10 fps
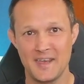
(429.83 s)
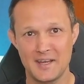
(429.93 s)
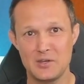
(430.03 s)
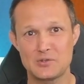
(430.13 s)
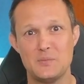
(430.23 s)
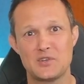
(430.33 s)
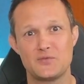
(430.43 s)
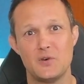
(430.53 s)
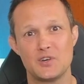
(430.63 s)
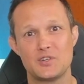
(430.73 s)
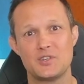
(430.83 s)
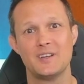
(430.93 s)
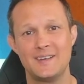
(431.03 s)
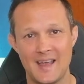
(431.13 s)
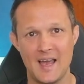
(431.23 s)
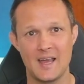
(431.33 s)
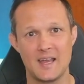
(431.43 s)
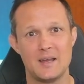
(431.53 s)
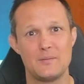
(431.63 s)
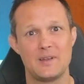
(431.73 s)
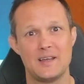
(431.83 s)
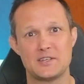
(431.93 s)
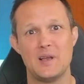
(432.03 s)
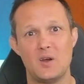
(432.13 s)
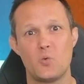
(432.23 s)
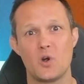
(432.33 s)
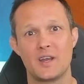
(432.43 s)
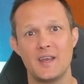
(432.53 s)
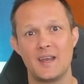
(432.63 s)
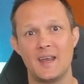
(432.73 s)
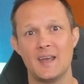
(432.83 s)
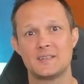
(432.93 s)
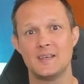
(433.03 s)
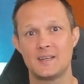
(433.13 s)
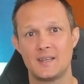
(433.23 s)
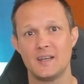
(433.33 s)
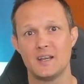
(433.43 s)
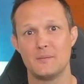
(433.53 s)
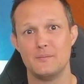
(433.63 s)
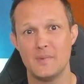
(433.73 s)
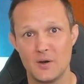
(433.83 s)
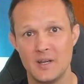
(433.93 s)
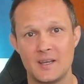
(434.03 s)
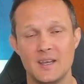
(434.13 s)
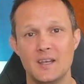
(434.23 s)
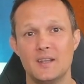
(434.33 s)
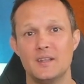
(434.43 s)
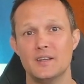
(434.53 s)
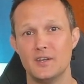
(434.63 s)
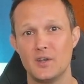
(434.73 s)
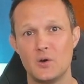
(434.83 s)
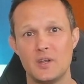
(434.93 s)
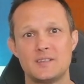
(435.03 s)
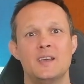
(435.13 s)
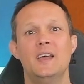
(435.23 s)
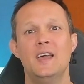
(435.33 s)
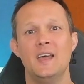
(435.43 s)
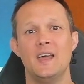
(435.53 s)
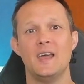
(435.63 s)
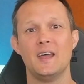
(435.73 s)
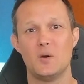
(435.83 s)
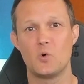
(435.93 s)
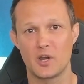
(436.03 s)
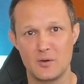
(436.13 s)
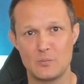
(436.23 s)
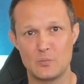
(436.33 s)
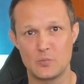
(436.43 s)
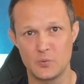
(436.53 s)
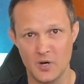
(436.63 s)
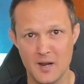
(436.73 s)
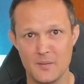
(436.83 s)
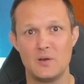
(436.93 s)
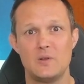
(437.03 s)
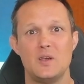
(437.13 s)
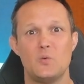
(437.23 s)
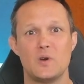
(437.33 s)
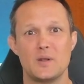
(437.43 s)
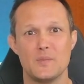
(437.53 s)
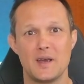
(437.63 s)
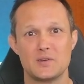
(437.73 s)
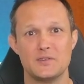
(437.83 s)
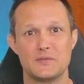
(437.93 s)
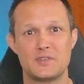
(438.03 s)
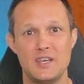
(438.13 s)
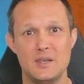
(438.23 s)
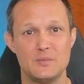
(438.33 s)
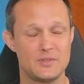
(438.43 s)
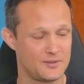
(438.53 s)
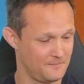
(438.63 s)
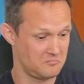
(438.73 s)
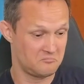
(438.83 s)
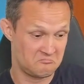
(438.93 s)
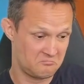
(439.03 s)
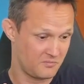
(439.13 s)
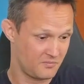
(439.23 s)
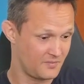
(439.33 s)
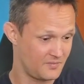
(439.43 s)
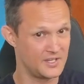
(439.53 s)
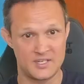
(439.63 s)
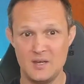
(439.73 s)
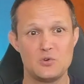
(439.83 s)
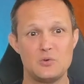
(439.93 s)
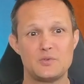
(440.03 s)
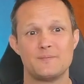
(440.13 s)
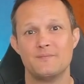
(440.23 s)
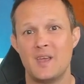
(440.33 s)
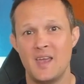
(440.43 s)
Thank you so much for watching. I am Lars Berlau, working at Tech Data Maverick in the Nordics, and I'm working primarily with Microsoft Teams, the Teams rooms.